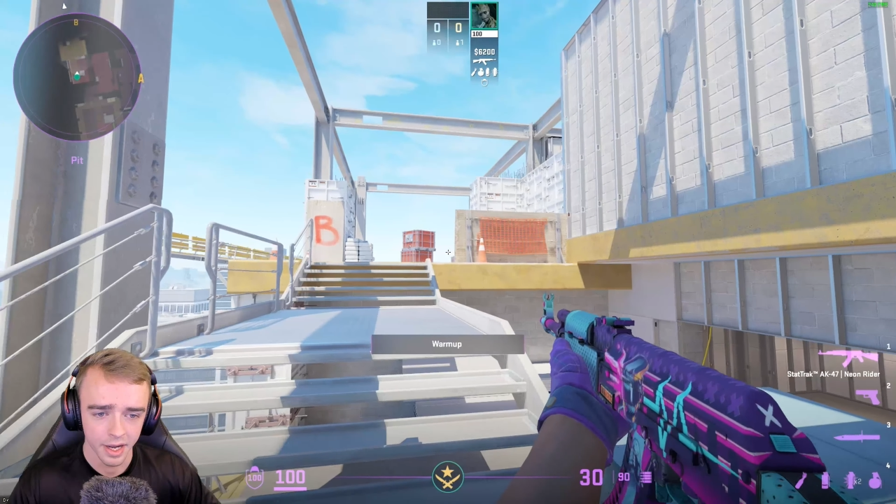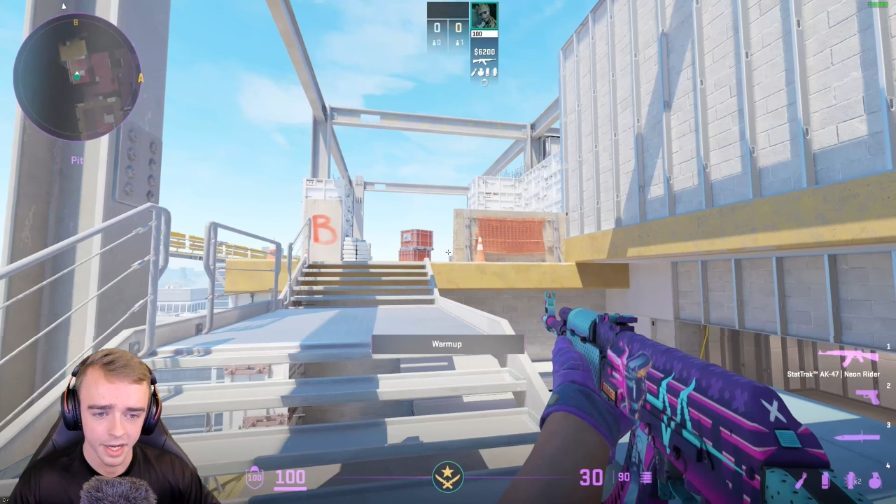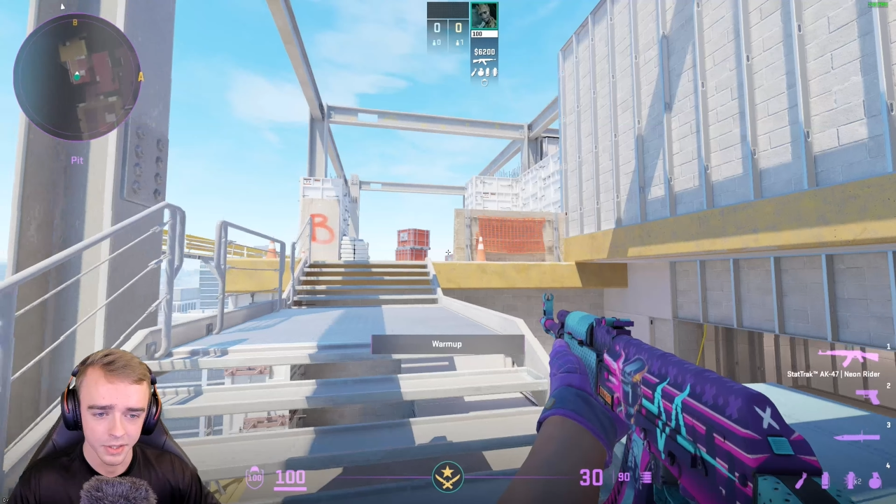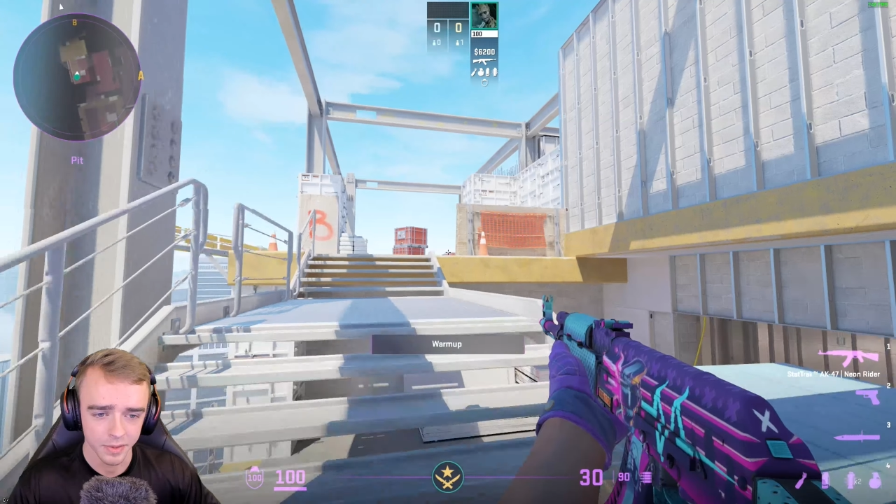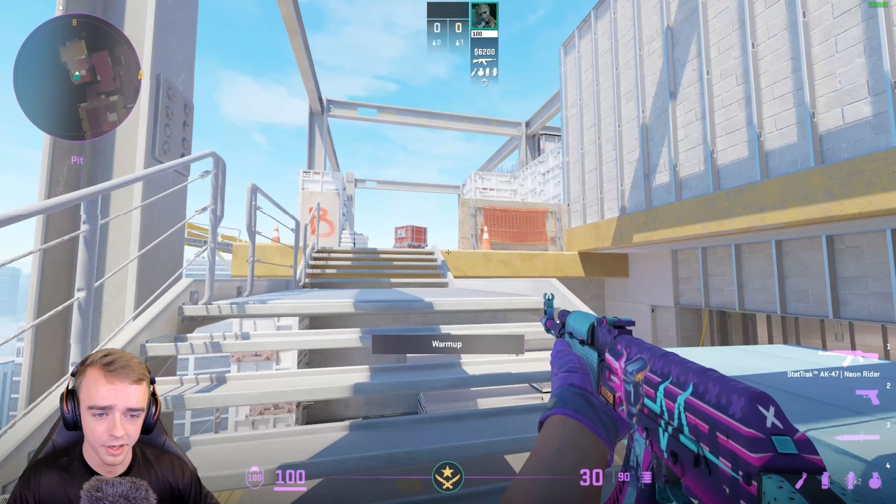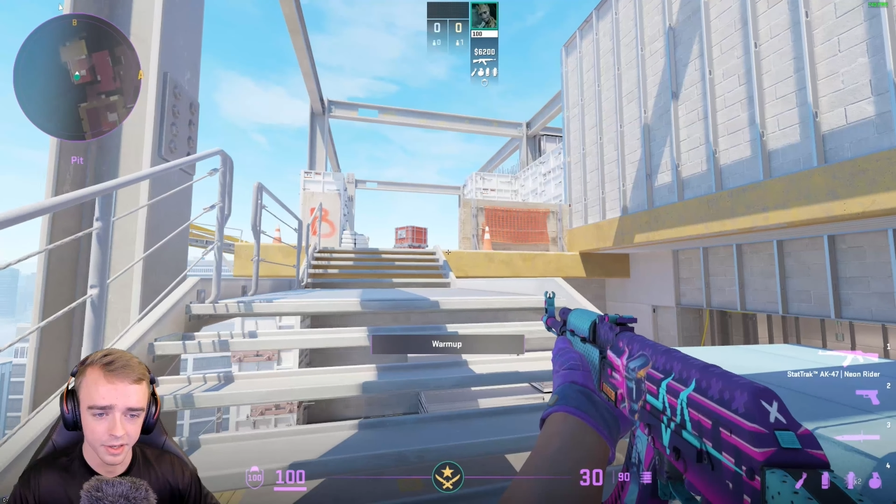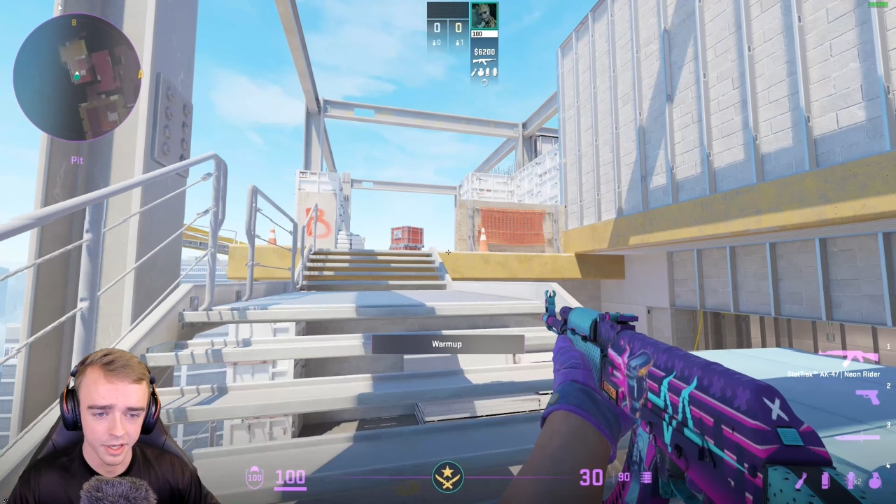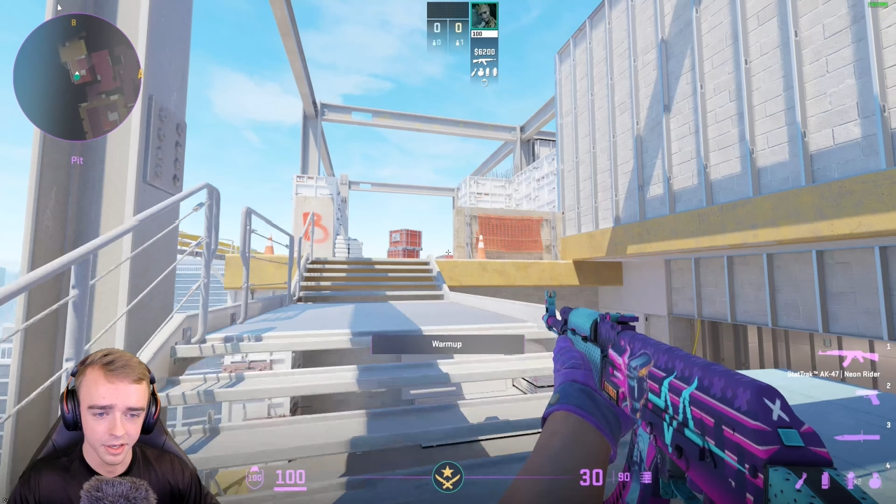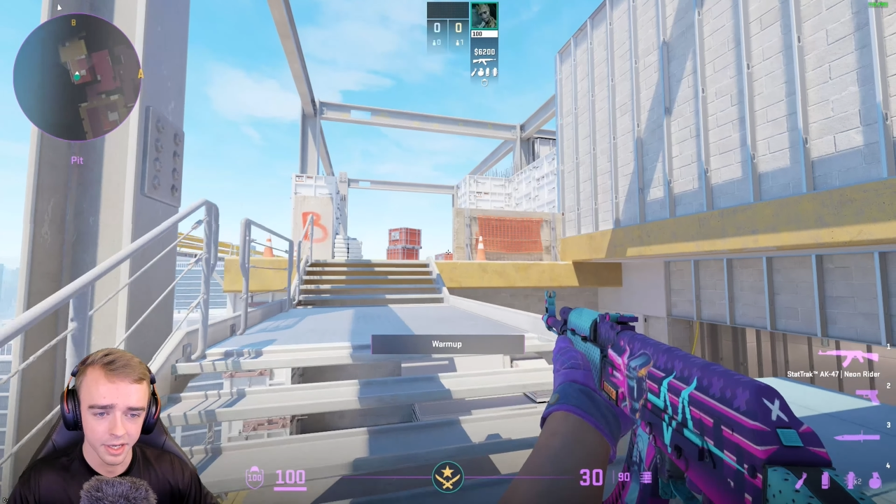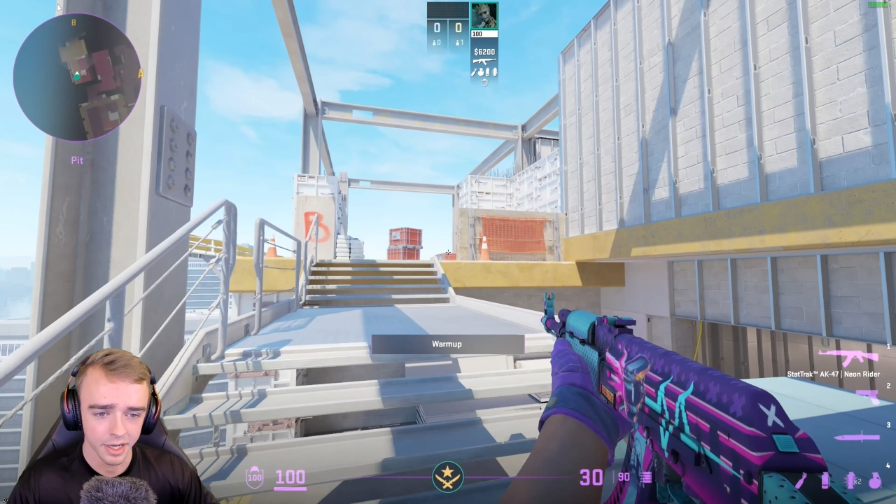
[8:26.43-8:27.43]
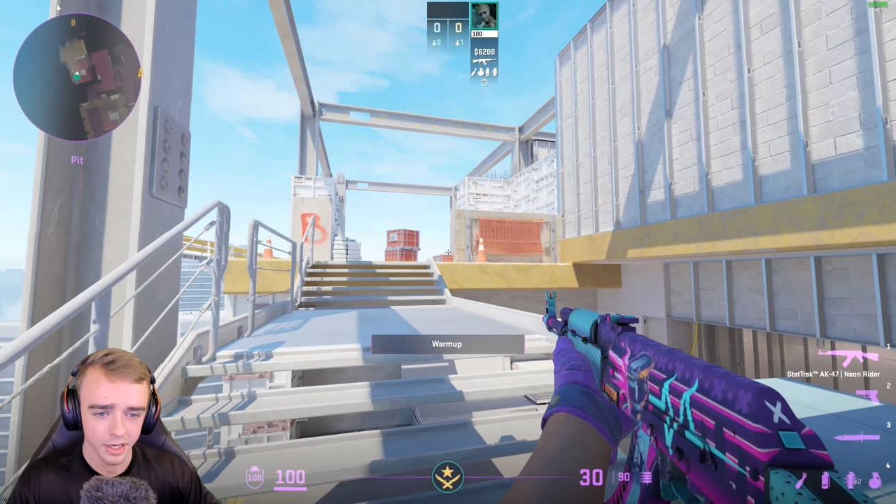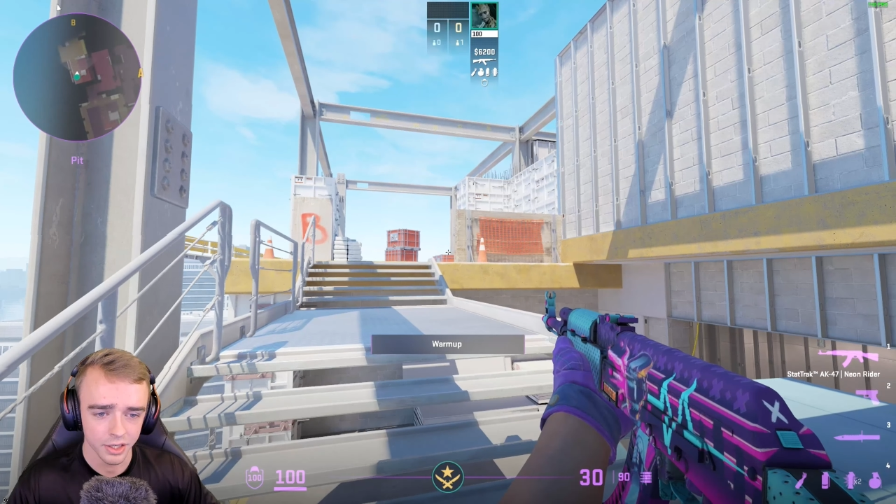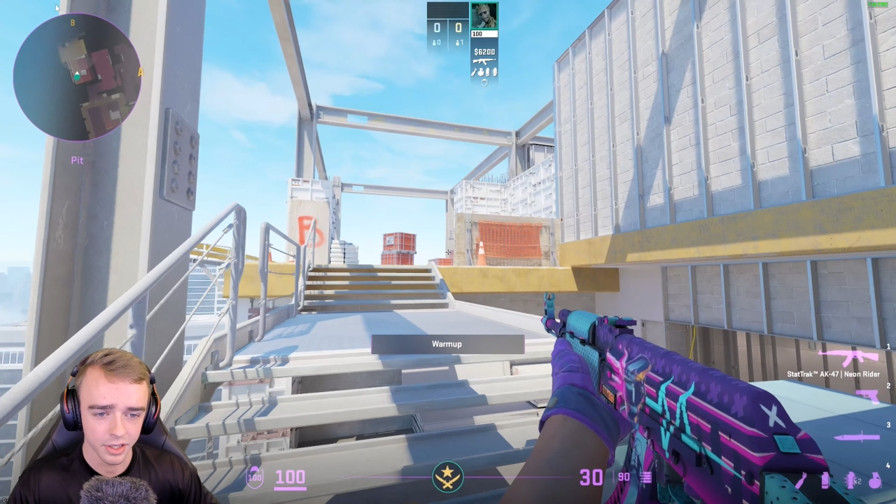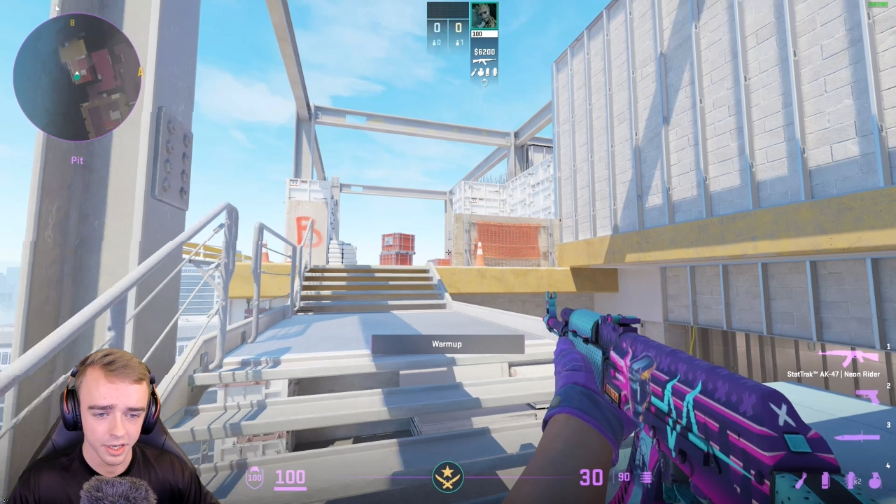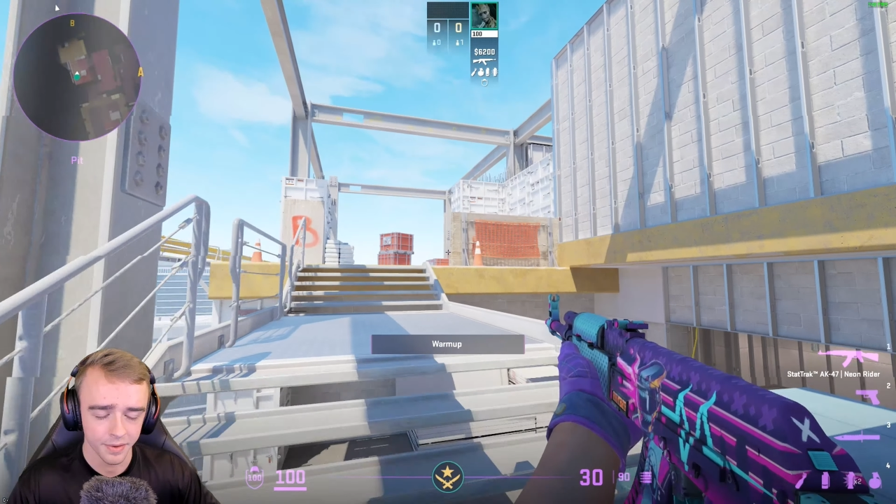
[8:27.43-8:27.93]
I swing out here, hit a
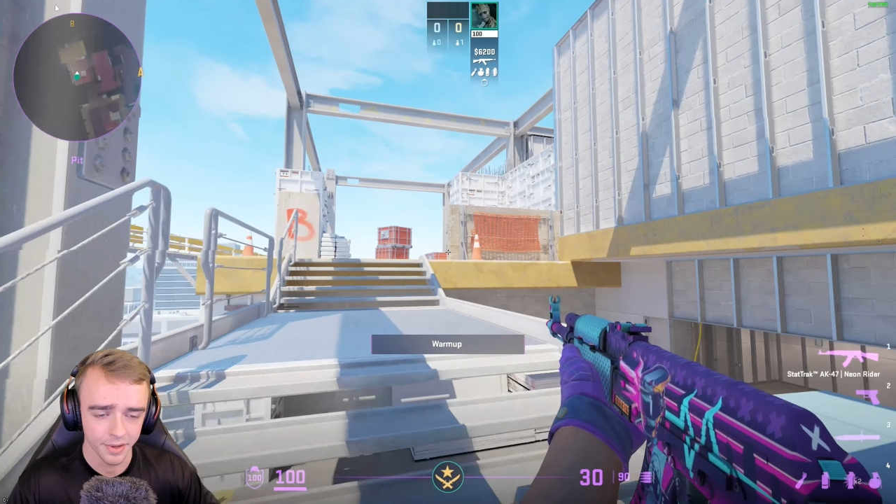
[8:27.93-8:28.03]
headshot,